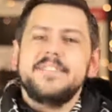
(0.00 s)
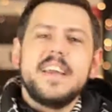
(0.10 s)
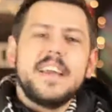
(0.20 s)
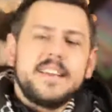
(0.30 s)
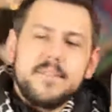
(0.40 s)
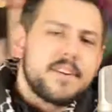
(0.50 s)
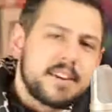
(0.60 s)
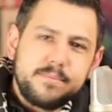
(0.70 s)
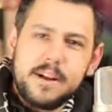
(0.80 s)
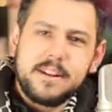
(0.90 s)
Man,
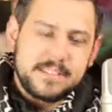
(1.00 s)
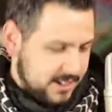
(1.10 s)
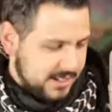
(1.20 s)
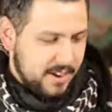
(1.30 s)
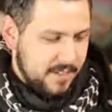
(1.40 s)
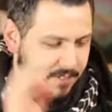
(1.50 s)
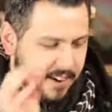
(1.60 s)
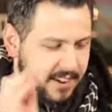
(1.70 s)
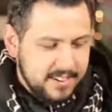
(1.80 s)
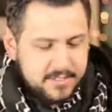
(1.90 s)
American politicians are
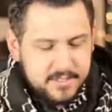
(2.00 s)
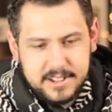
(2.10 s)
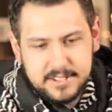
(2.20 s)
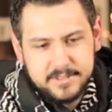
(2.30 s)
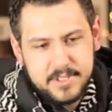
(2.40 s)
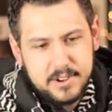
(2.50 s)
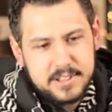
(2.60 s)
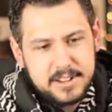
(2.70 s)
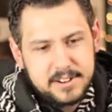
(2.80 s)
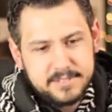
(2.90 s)
fucking unreal. They
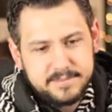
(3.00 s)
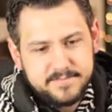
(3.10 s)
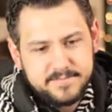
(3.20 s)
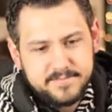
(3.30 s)
really are.